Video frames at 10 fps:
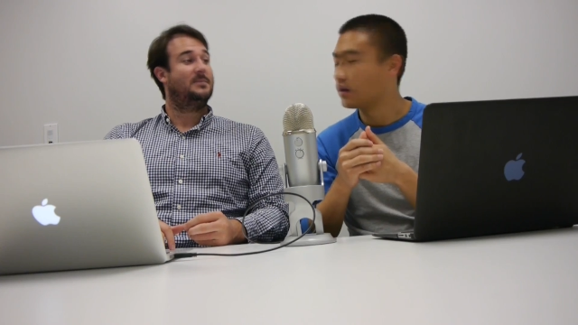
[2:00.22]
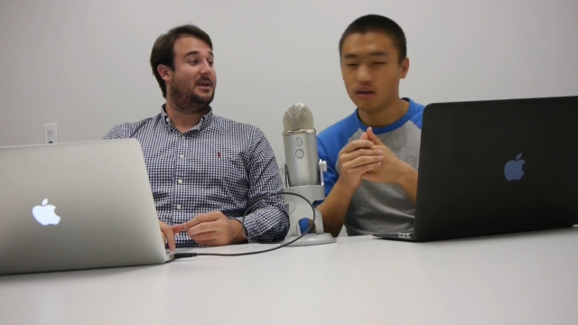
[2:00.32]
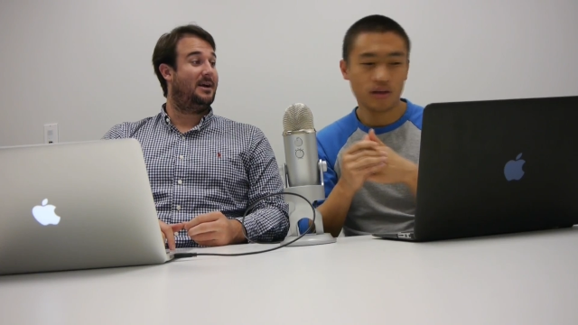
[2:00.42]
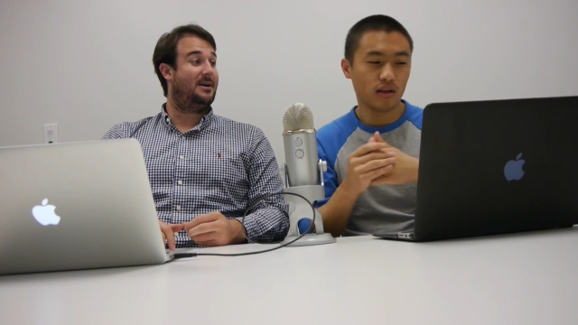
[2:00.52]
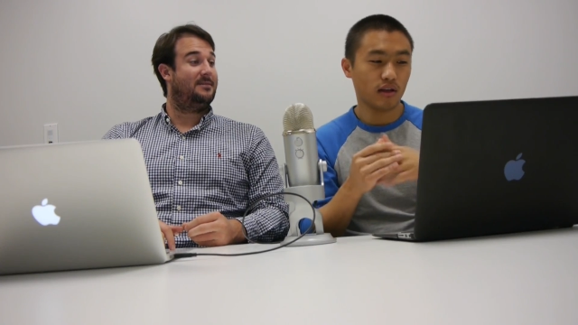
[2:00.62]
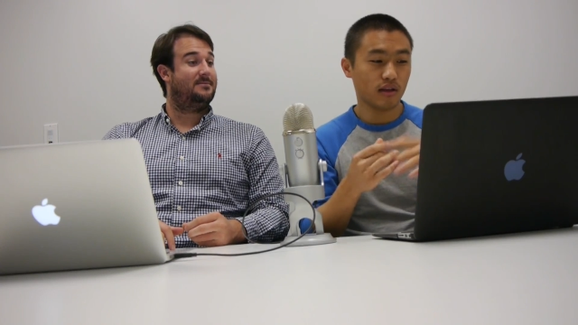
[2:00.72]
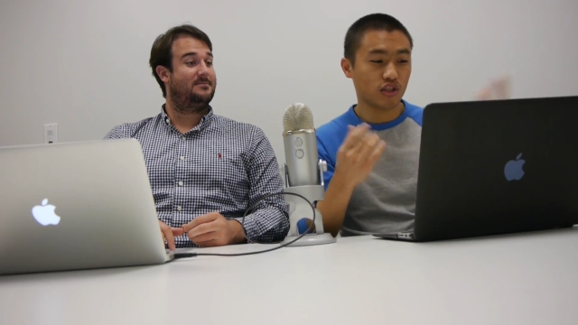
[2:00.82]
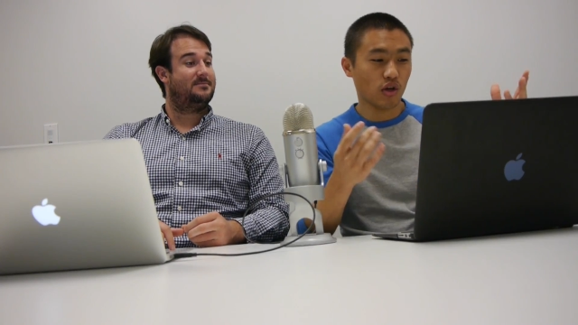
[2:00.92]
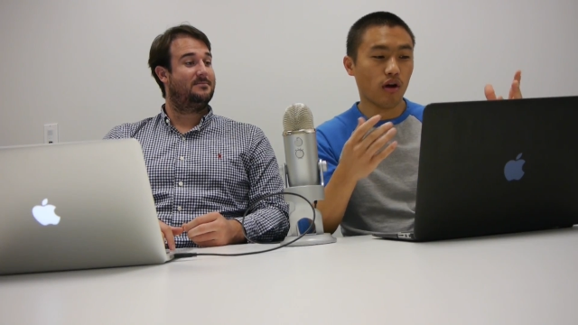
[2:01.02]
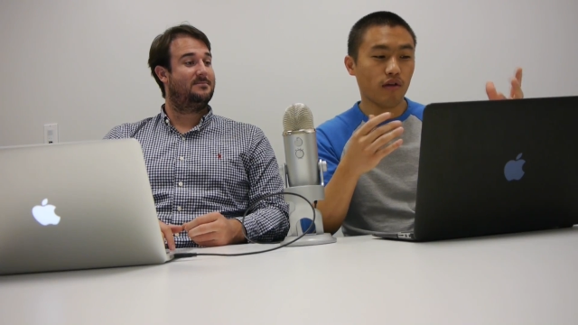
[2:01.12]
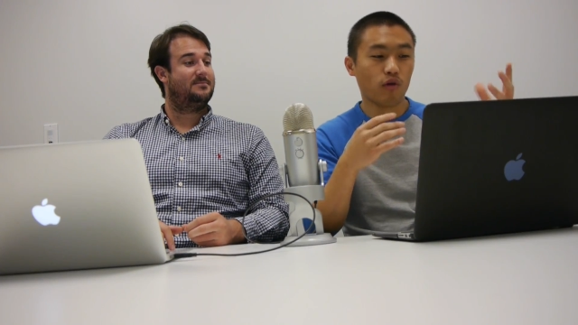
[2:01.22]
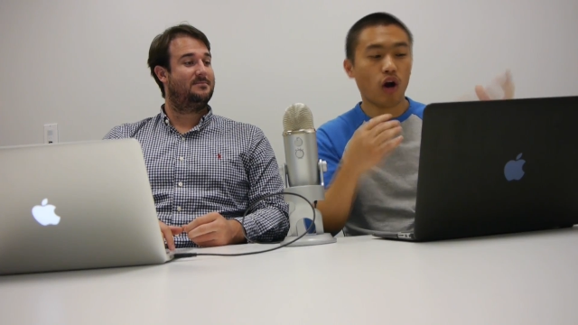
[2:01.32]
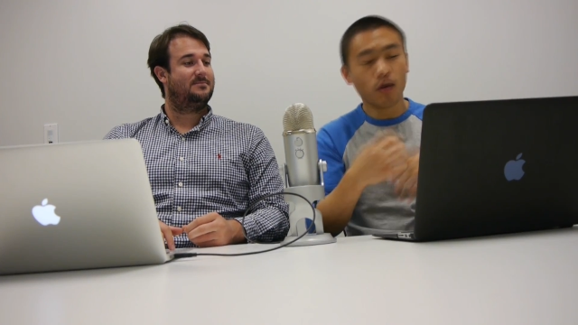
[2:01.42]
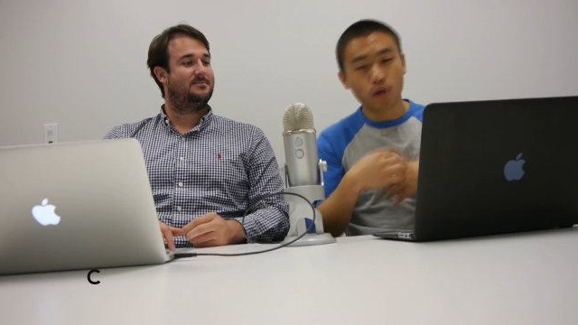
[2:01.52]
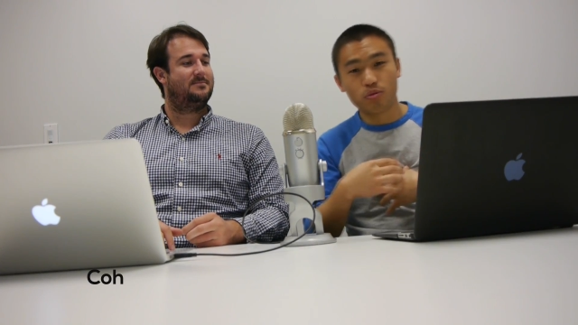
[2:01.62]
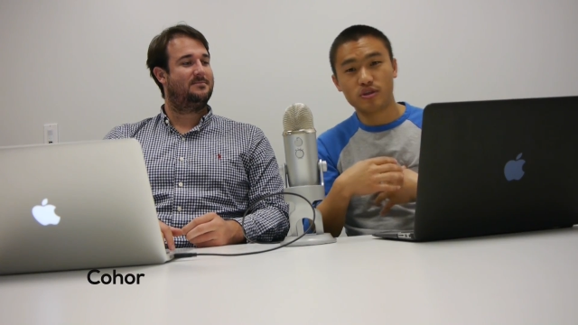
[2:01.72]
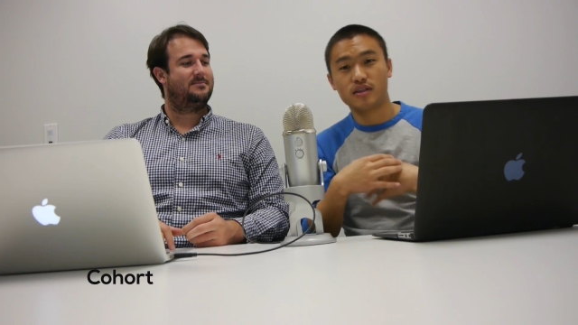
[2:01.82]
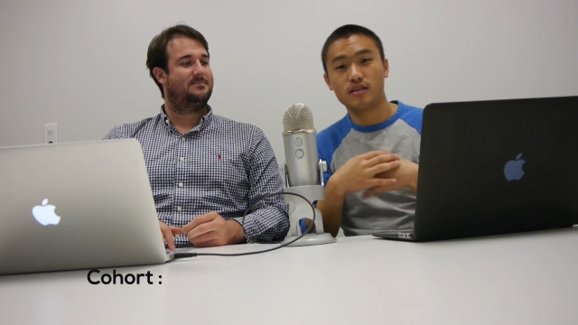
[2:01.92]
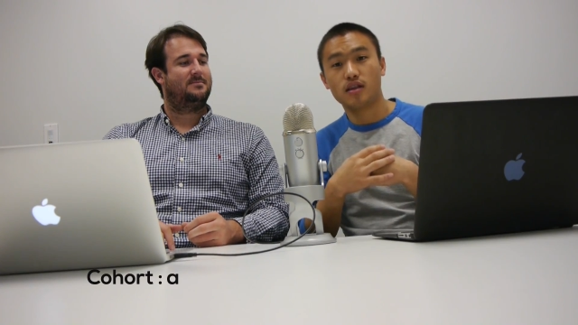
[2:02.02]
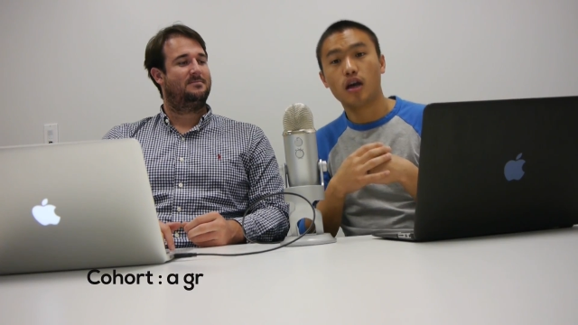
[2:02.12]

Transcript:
Speaker 1: Yeah. So for our purposes,